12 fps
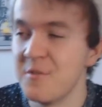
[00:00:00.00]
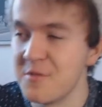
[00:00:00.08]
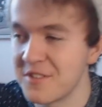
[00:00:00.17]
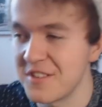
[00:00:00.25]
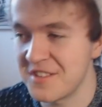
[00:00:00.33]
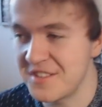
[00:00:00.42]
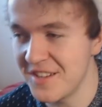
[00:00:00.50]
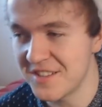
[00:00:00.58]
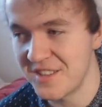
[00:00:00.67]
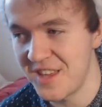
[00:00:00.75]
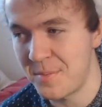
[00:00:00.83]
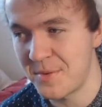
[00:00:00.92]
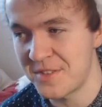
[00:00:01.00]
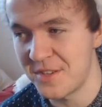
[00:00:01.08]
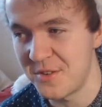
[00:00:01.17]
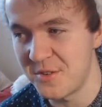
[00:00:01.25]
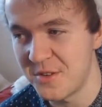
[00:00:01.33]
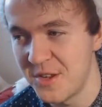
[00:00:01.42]
We're gonna start the
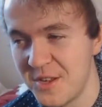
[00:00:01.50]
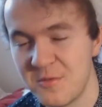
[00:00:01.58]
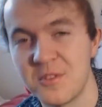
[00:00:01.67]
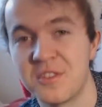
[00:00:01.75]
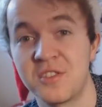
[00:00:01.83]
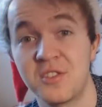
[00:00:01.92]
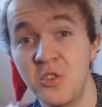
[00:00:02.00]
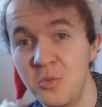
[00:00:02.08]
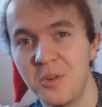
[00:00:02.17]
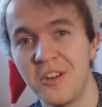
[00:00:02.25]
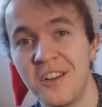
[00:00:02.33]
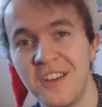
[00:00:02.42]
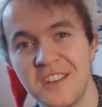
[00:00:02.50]
episode with Super